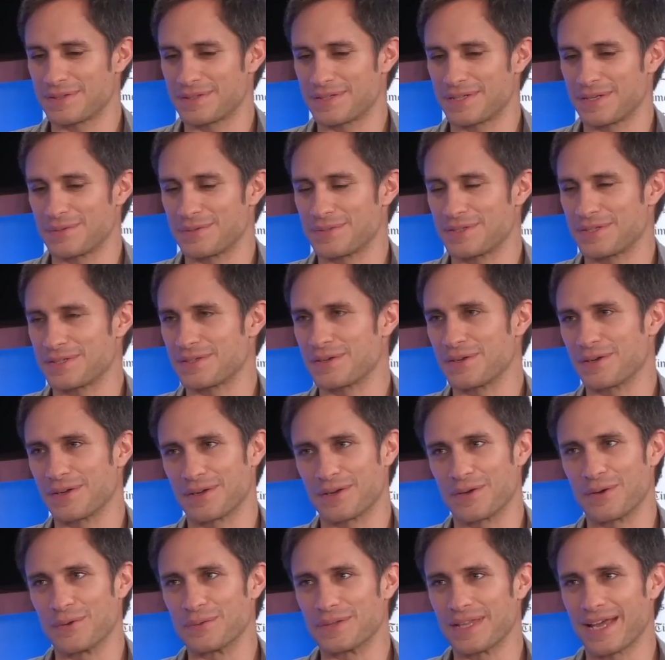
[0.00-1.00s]
series is gonna
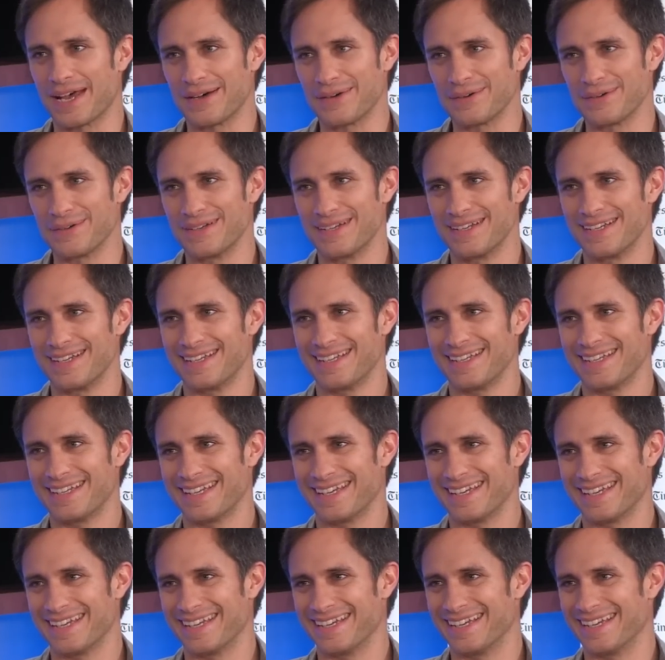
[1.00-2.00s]
go now.
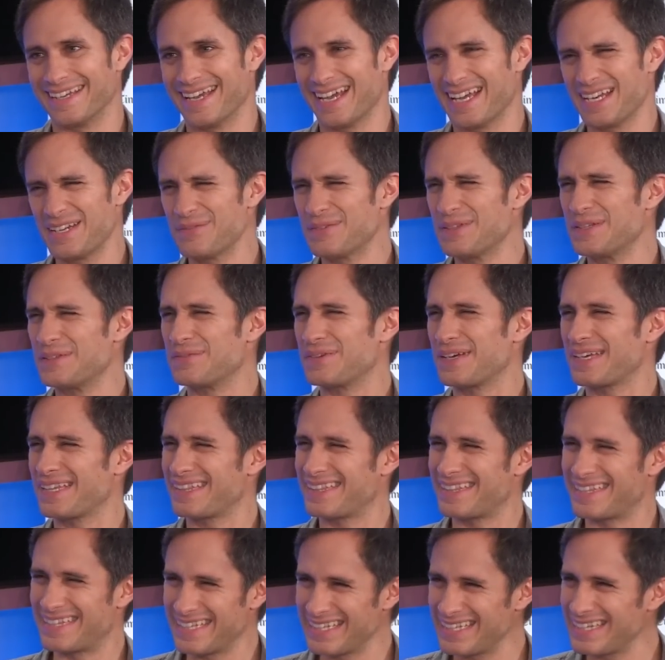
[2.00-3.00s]
And even if I
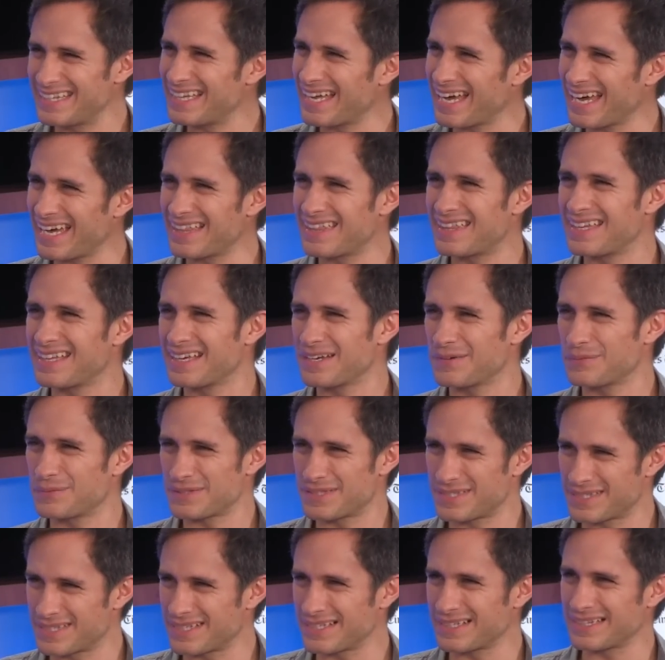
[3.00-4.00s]
did, I think I
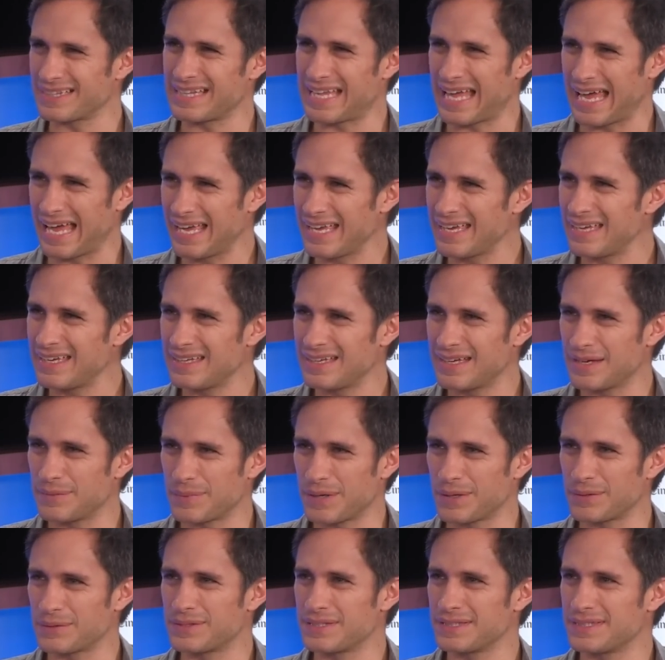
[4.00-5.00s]
would still lie
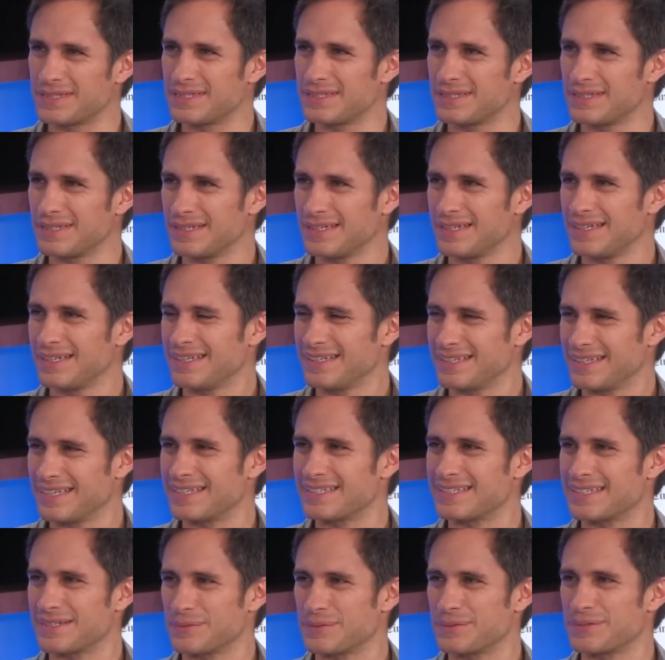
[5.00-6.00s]
about it.
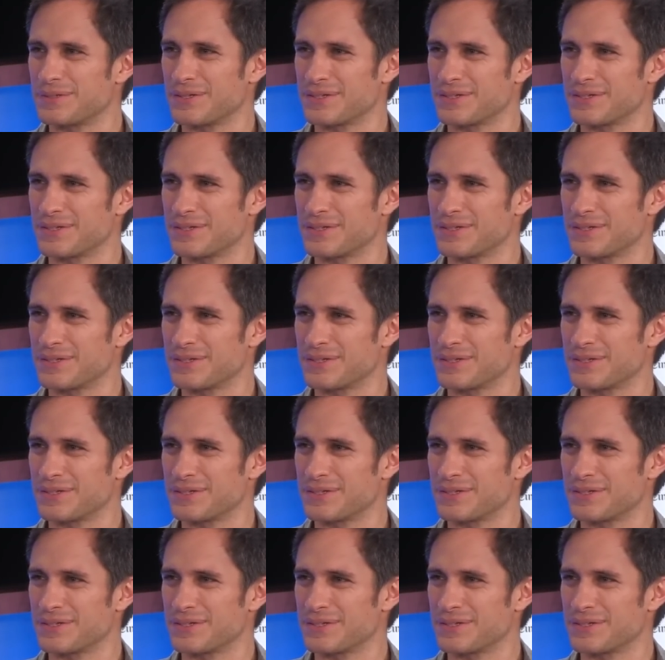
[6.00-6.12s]
Yes, I would.